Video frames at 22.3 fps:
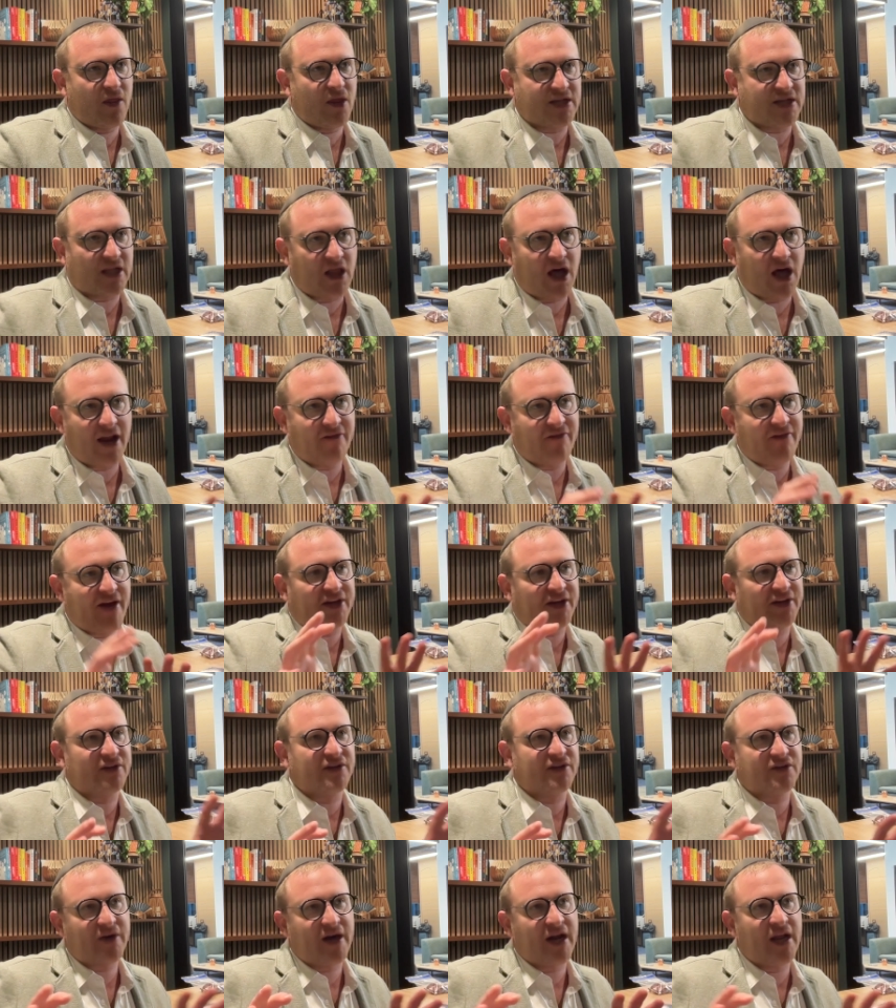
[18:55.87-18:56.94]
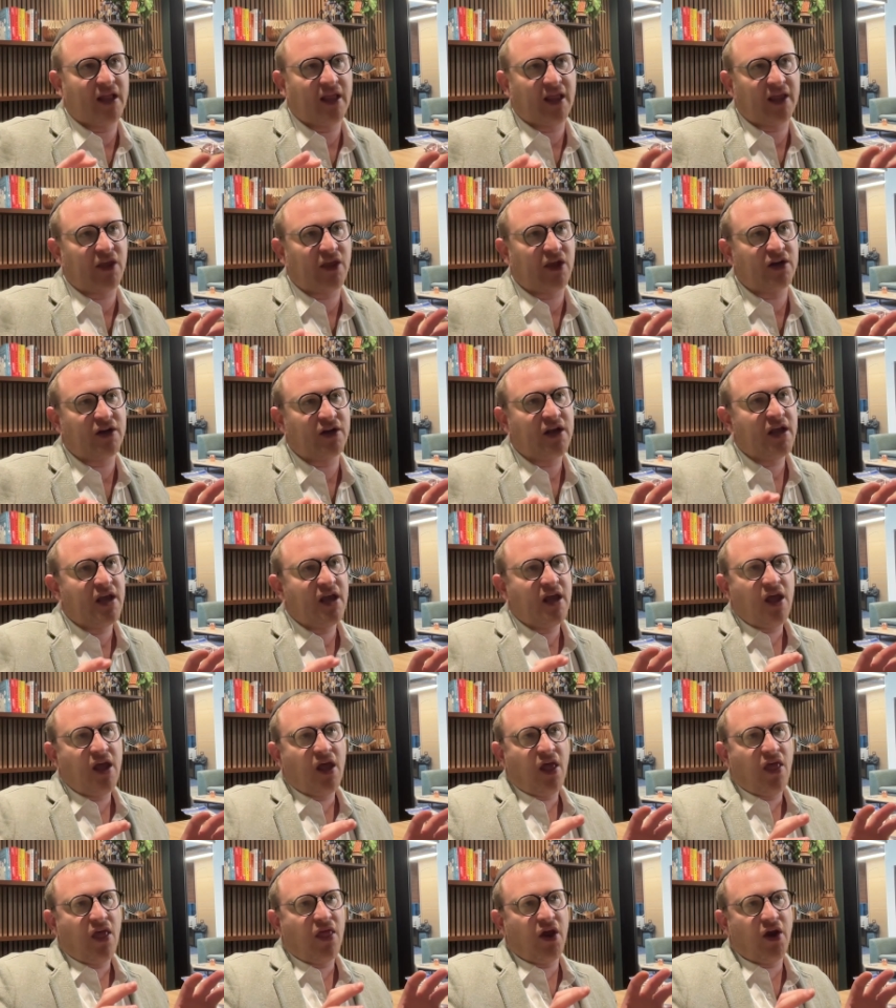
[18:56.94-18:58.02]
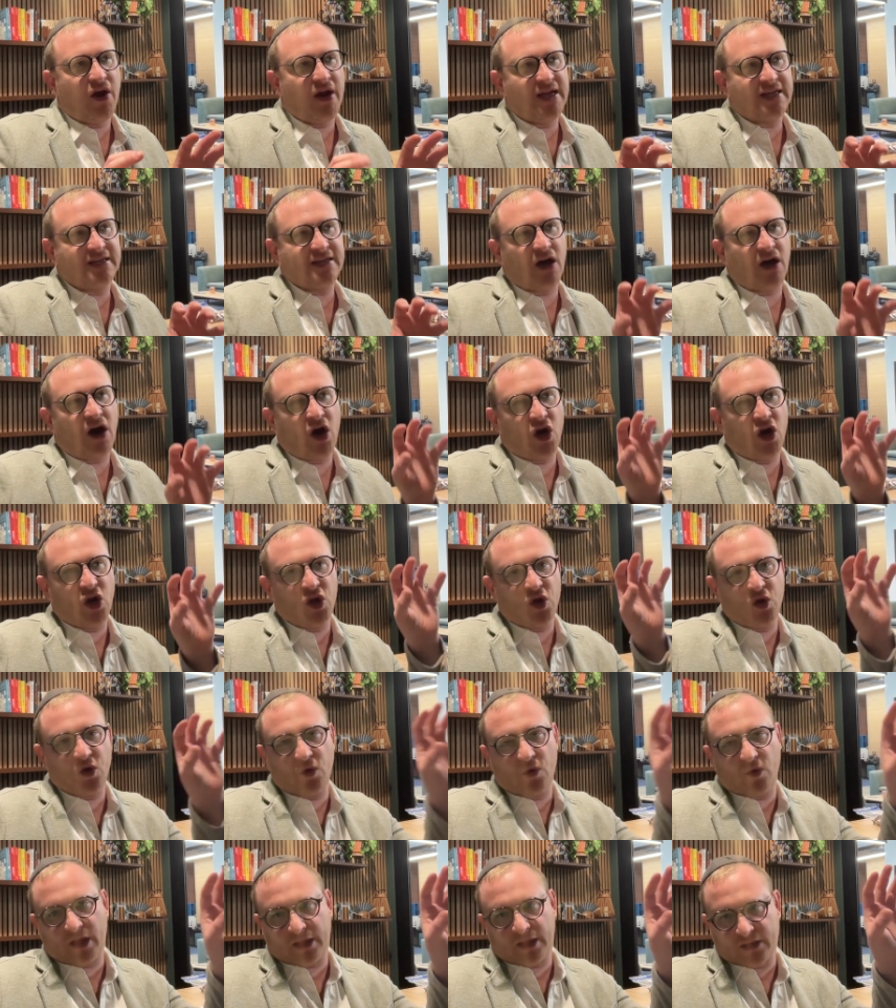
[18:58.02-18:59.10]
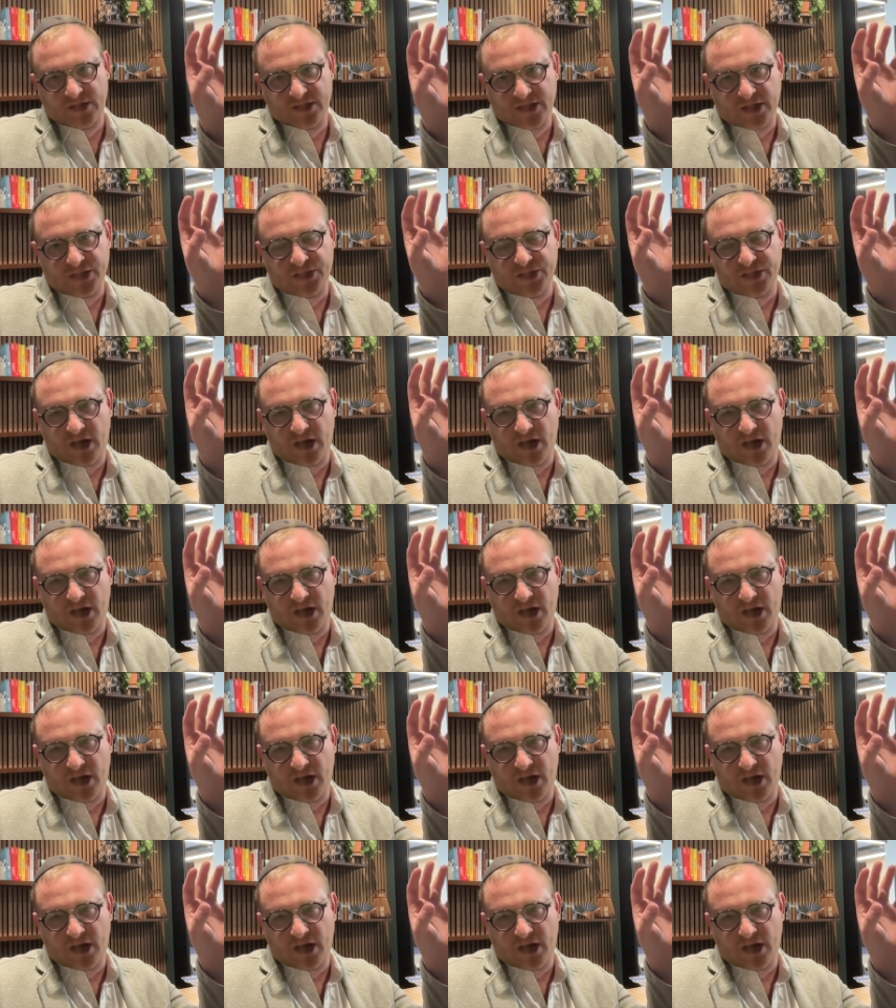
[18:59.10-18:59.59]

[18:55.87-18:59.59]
There's a lot of vectors, right? Like there, there is our new, like there's our,